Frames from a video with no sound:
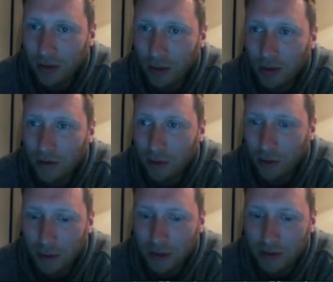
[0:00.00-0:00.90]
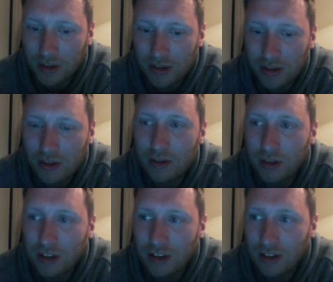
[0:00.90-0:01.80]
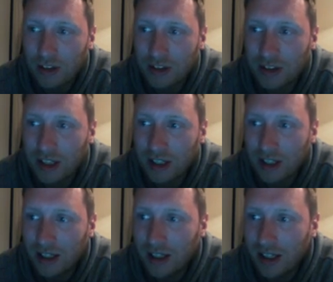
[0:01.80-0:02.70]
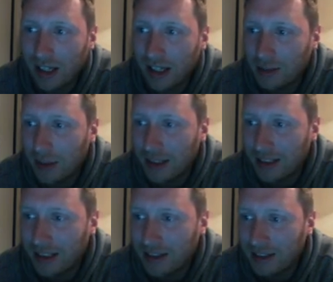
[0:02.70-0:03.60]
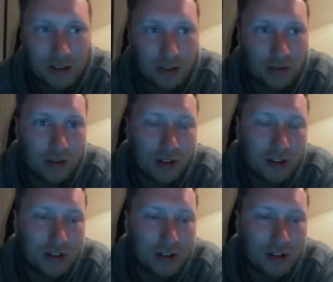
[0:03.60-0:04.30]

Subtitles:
34 appearances, 33 starts, and his best season so far.